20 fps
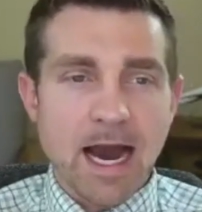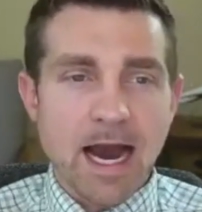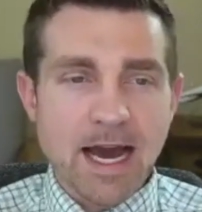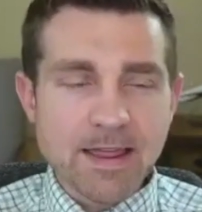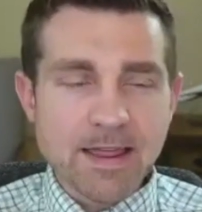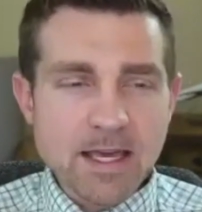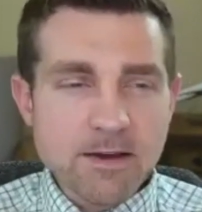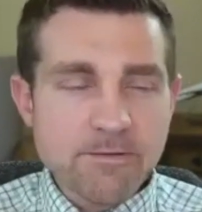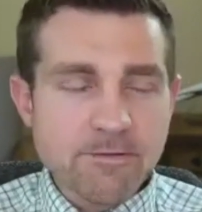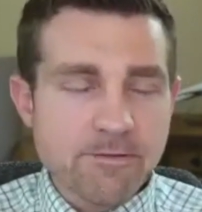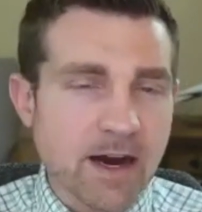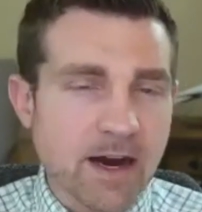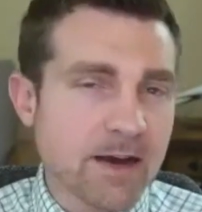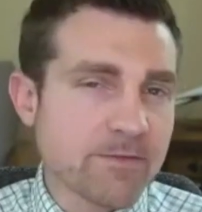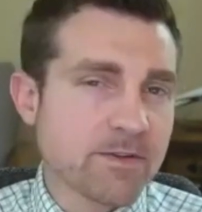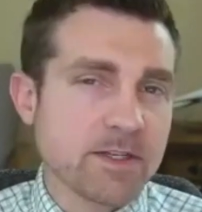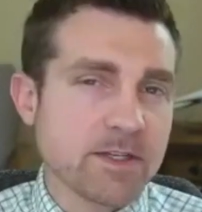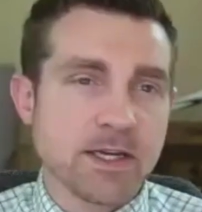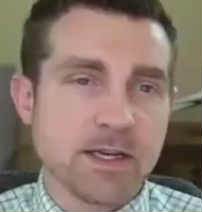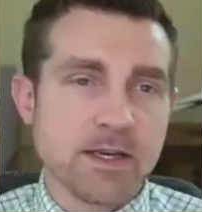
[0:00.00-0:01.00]
I think
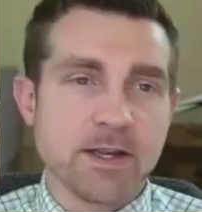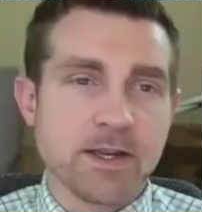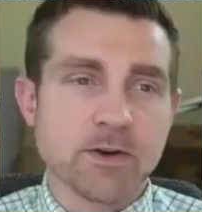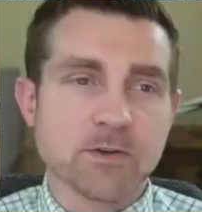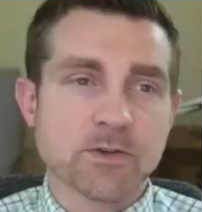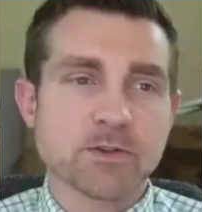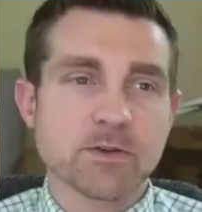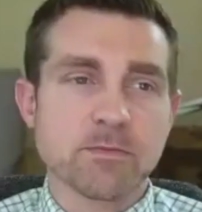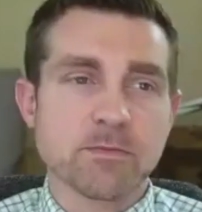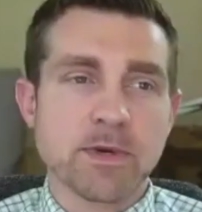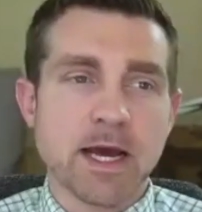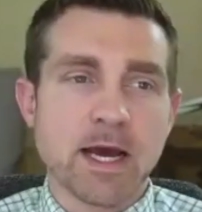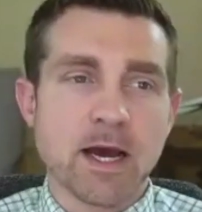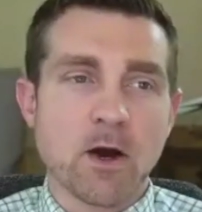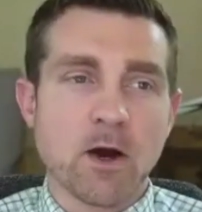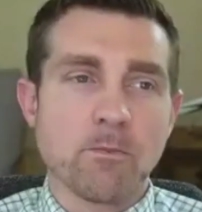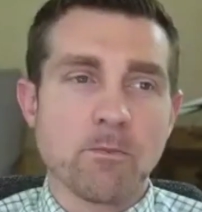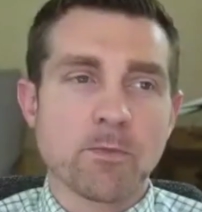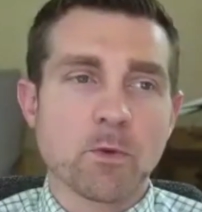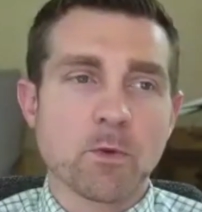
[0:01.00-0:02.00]
five to 10 years from
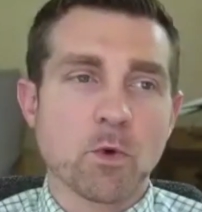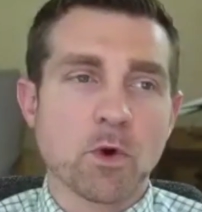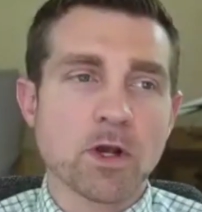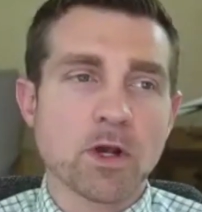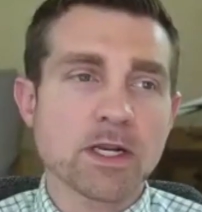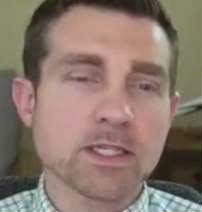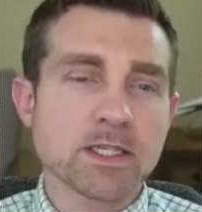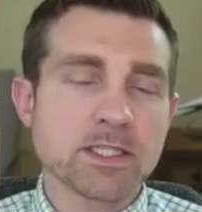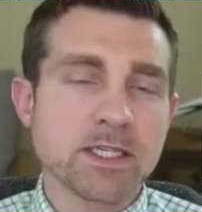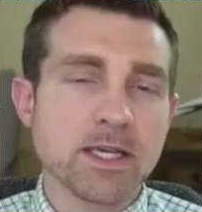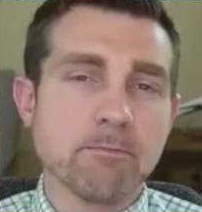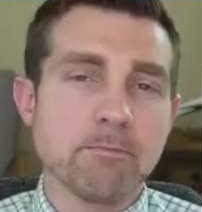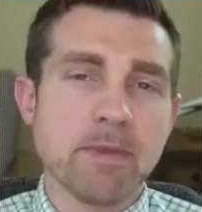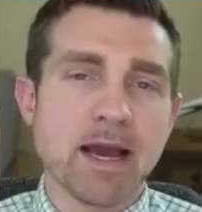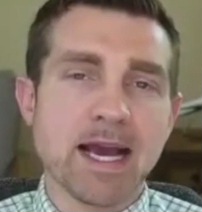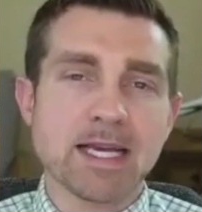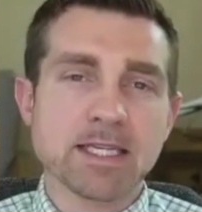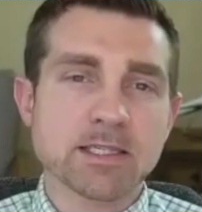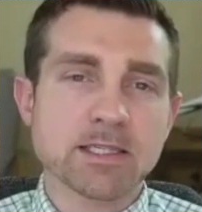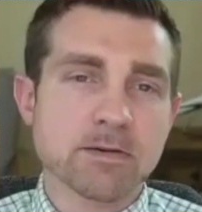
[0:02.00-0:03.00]
now, we're going to see a
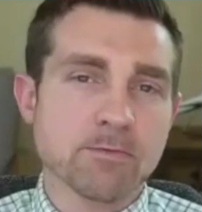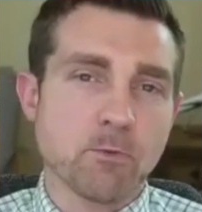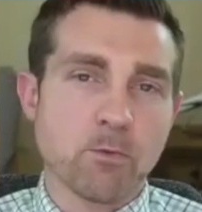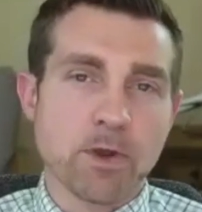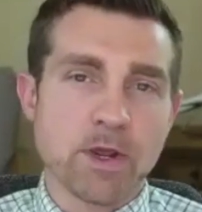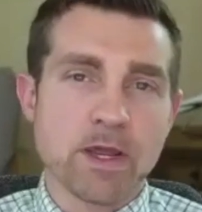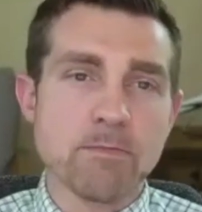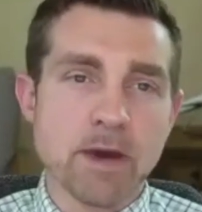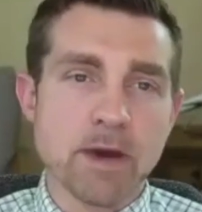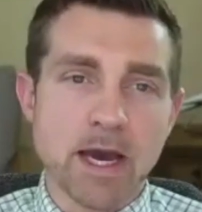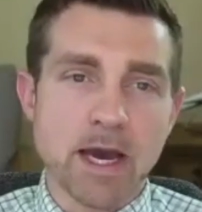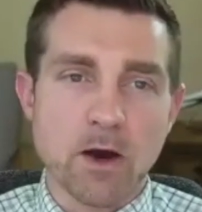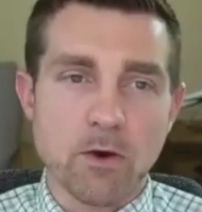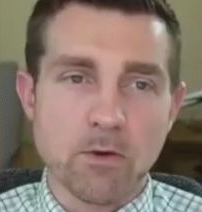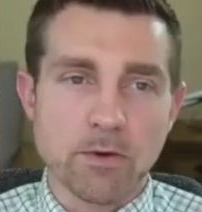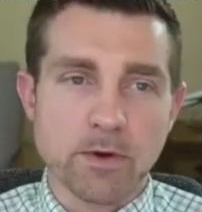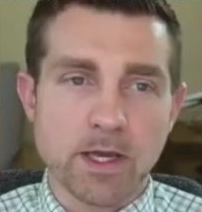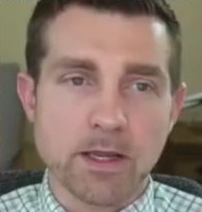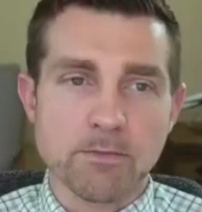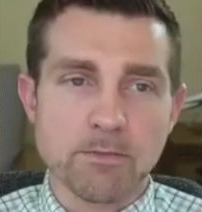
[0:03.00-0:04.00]
massive
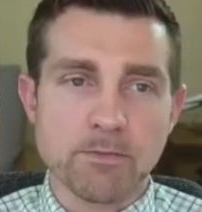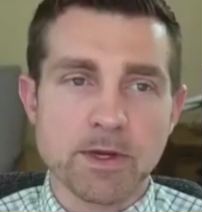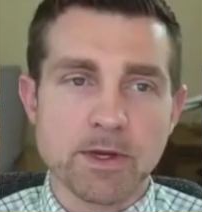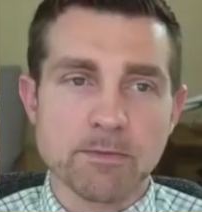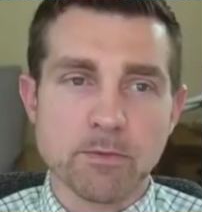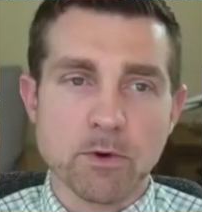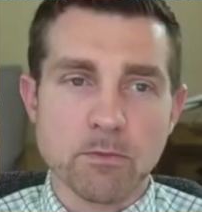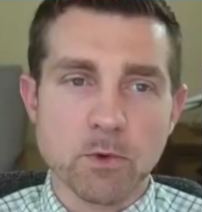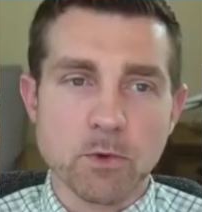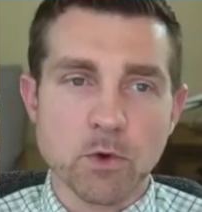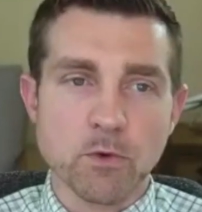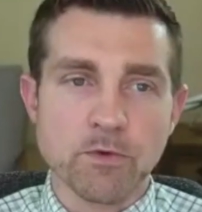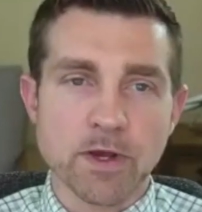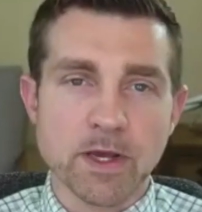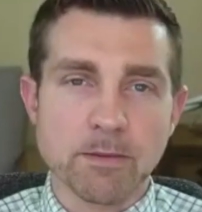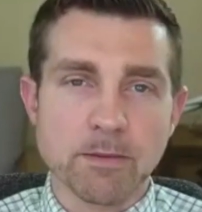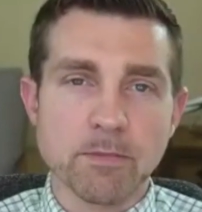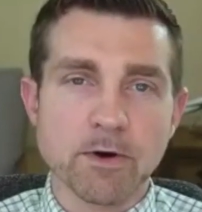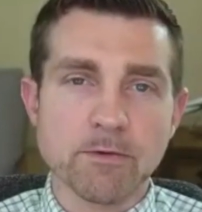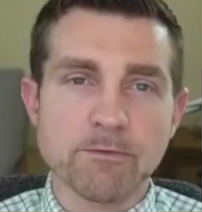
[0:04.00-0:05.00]
rebound in people
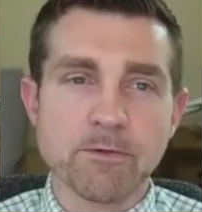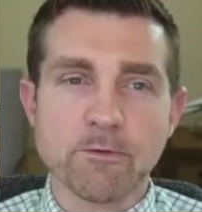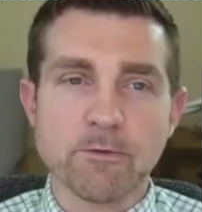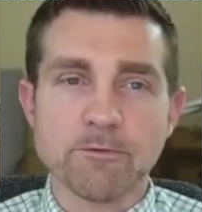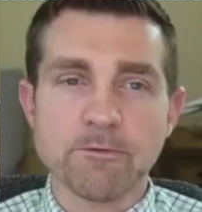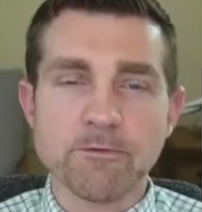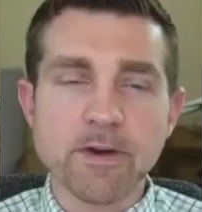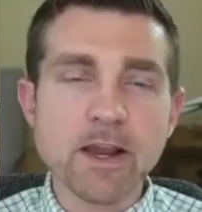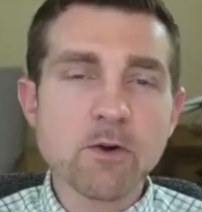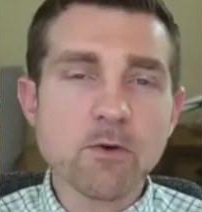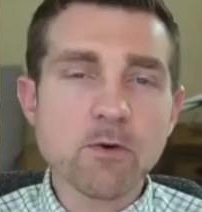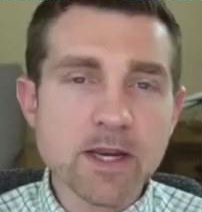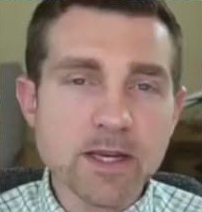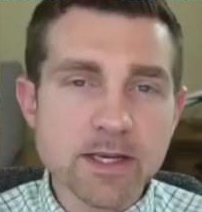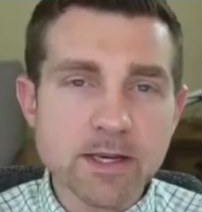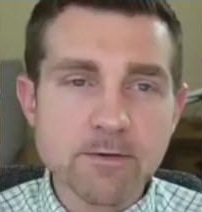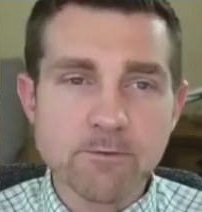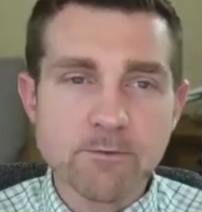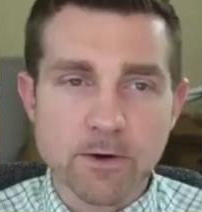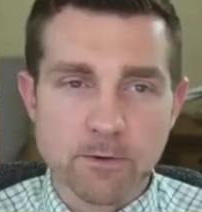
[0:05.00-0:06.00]
moving, but for very
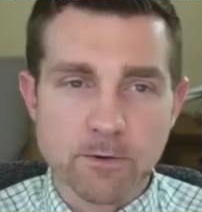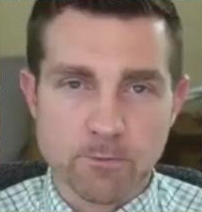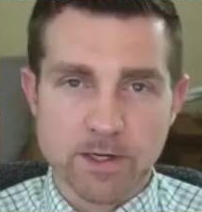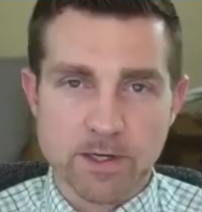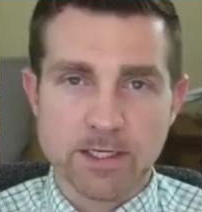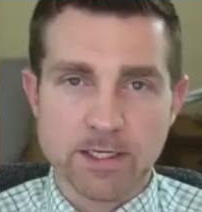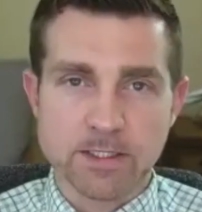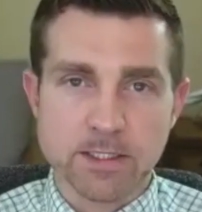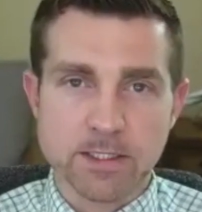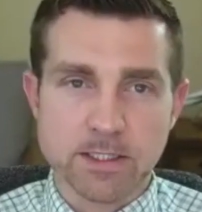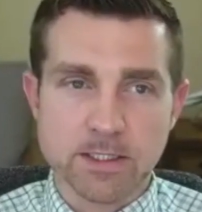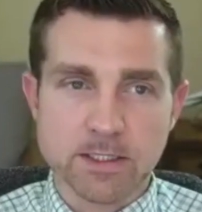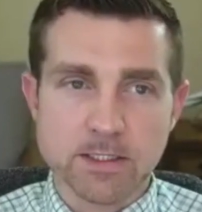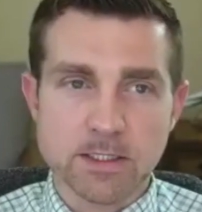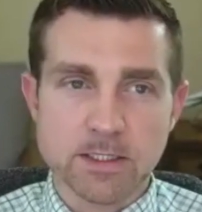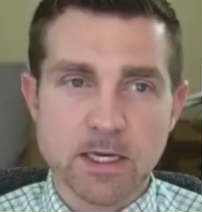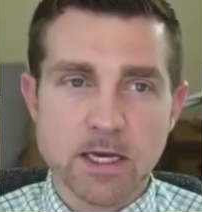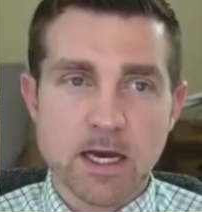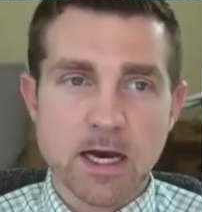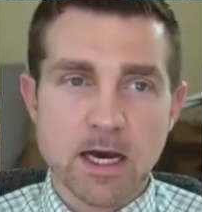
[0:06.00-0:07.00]
different
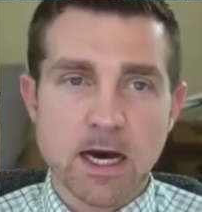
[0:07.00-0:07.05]
reasons.